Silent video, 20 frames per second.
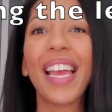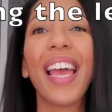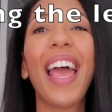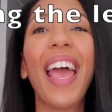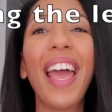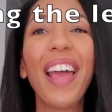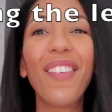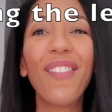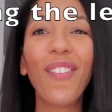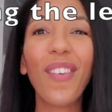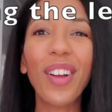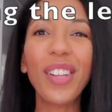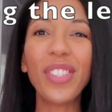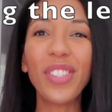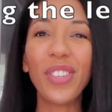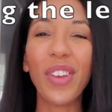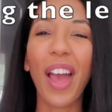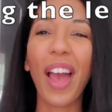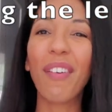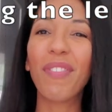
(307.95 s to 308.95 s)
and once
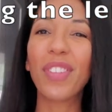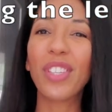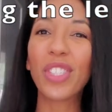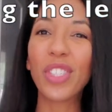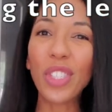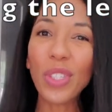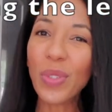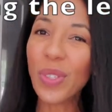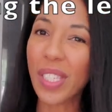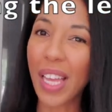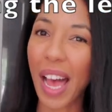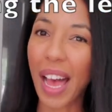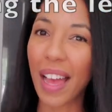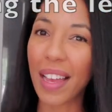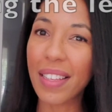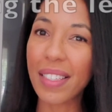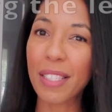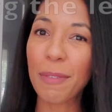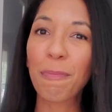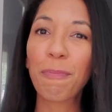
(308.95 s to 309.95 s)
you have the shoe
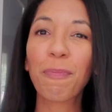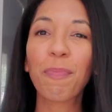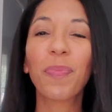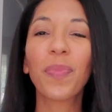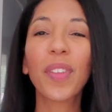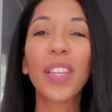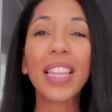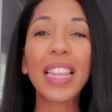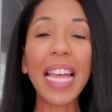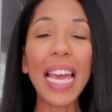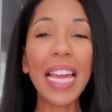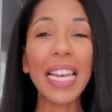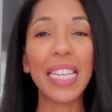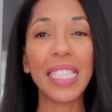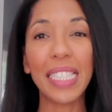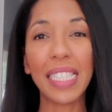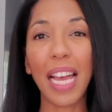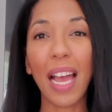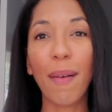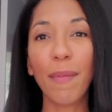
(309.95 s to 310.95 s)
size, then
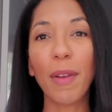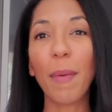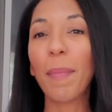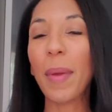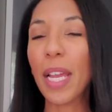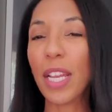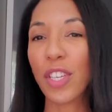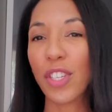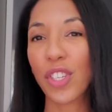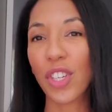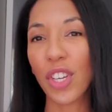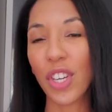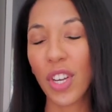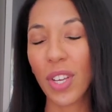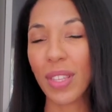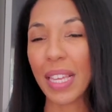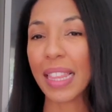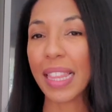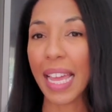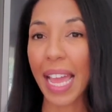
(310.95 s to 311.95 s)
it's time to make sure
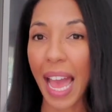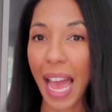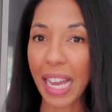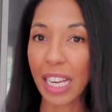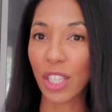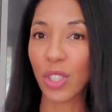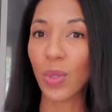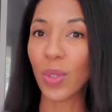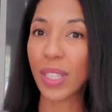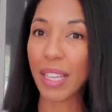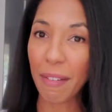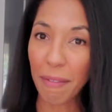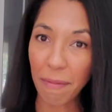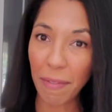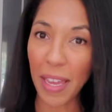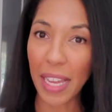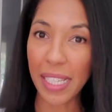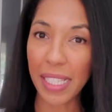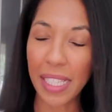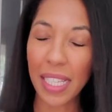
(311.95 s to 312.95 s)
that they actually
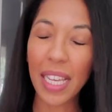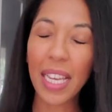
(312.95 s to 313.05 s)
fit.